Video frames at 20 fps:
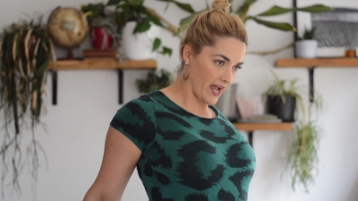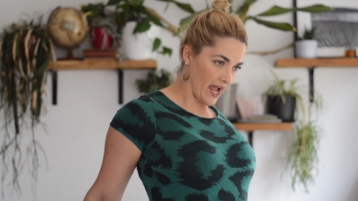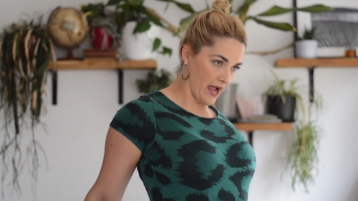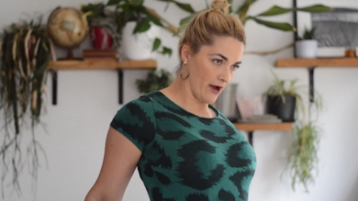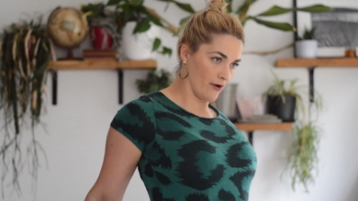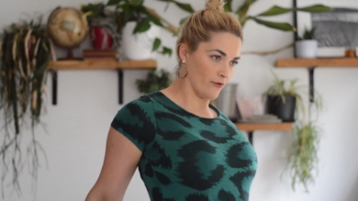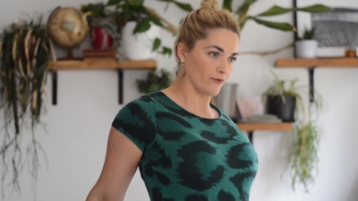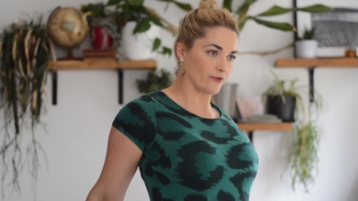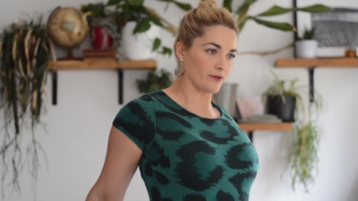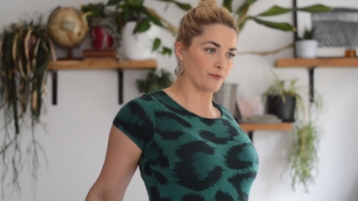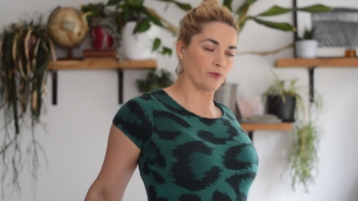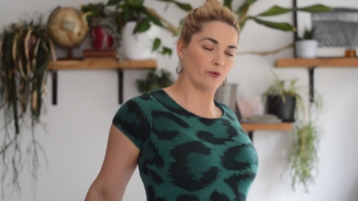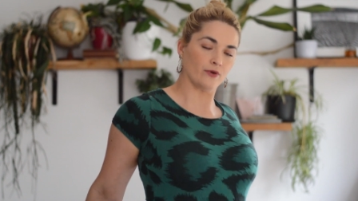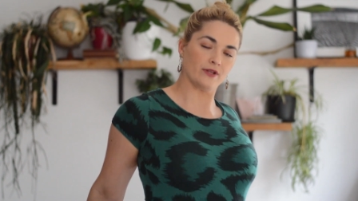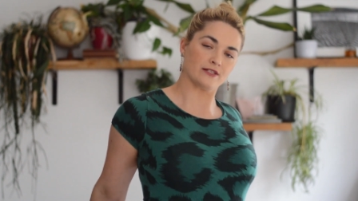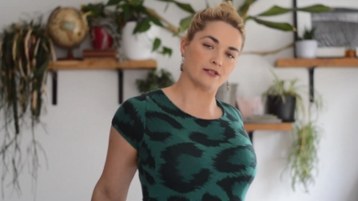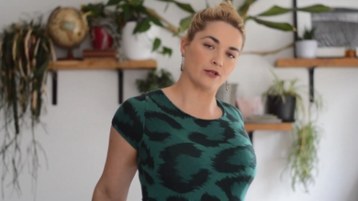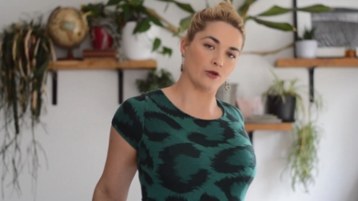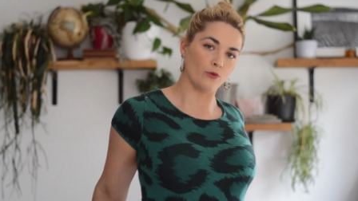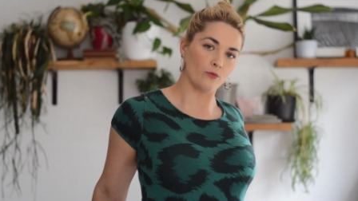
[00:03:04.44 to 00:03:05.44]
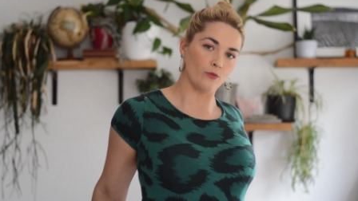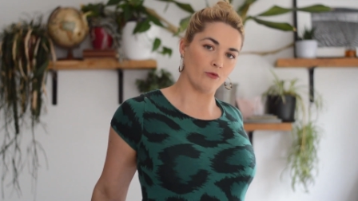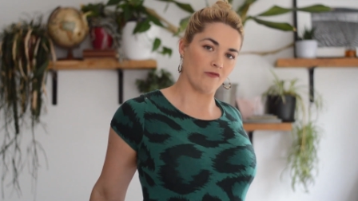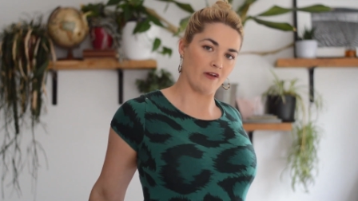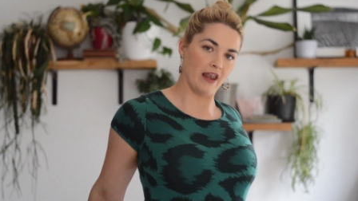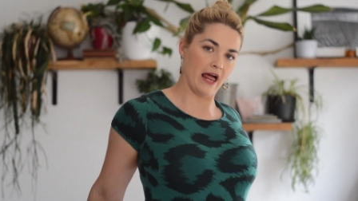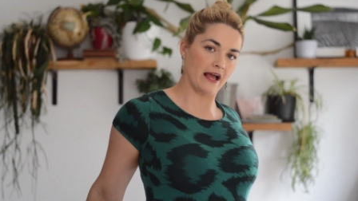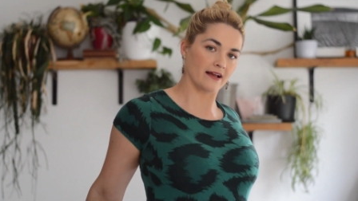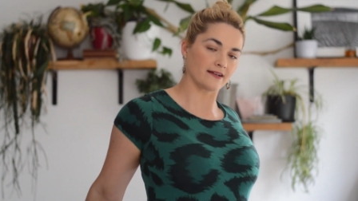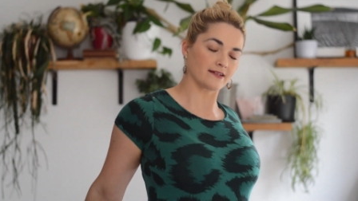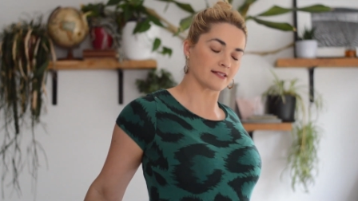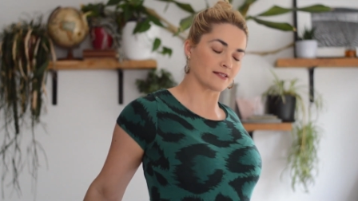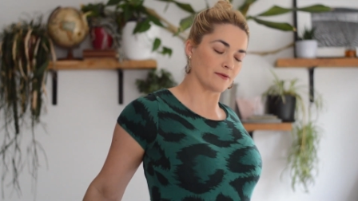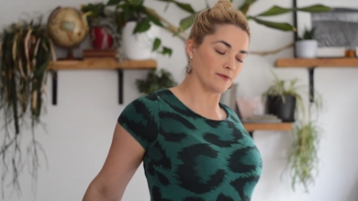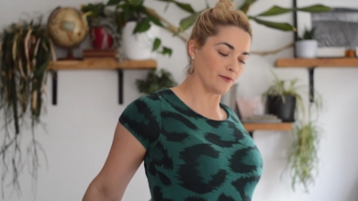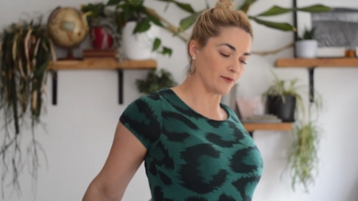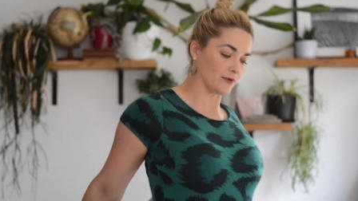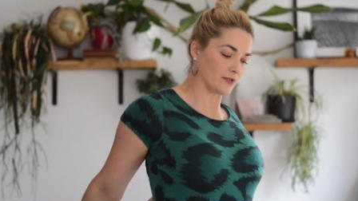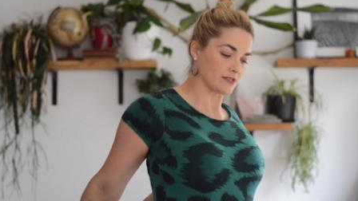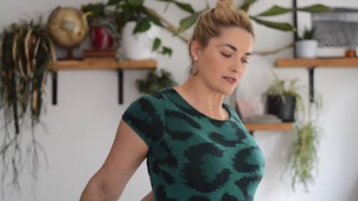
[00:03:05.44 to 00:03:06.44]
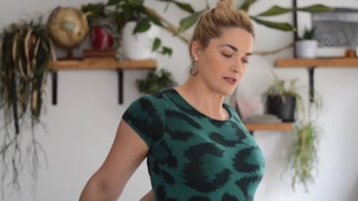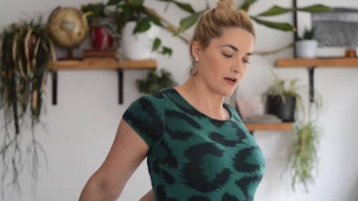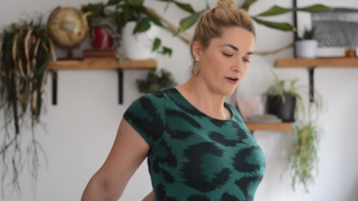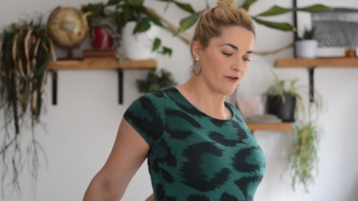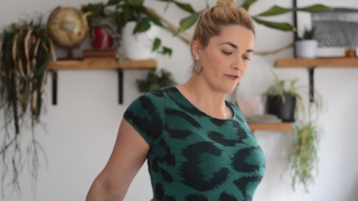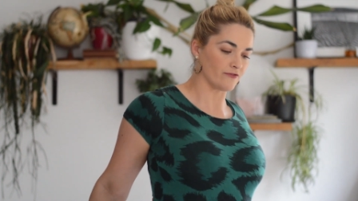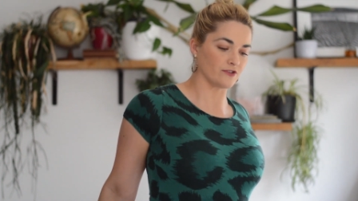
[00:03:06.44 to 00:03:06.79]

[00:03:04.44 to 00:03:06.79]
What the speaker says: out, the body's a lot more relaxed. So we want to start